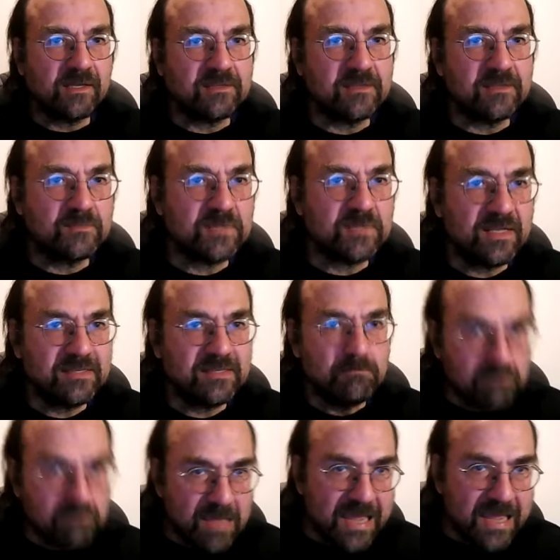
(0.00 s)
some sense
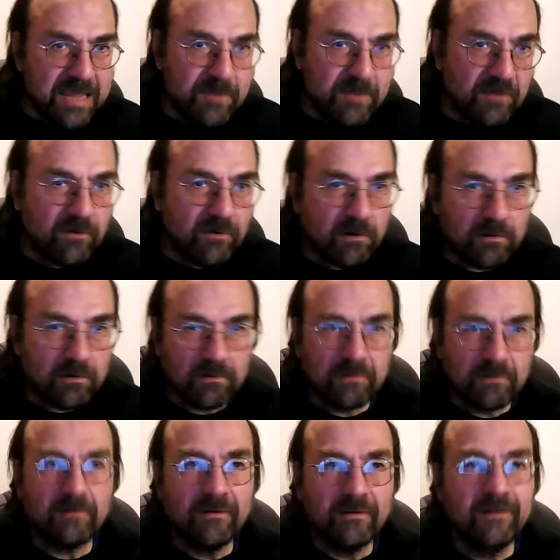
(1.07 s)
may be wrong.
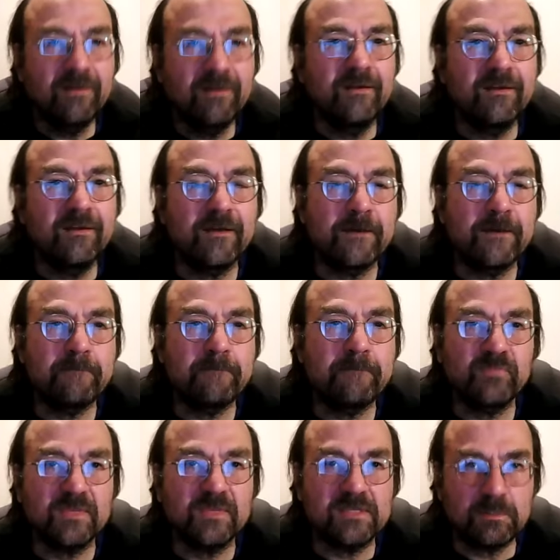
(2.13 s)

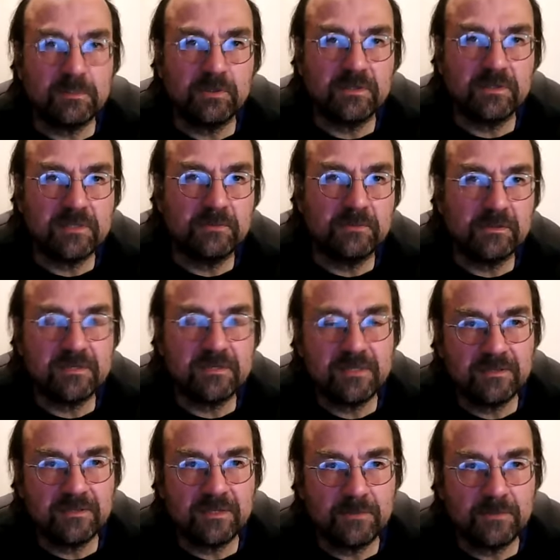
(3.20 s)
There's the possibility
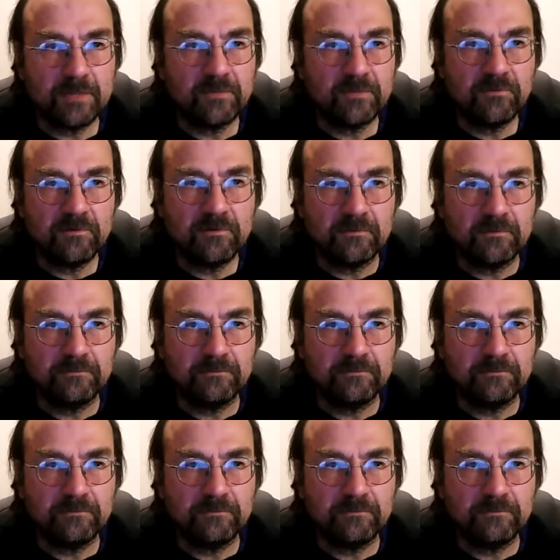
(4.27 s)
that it may be wrong.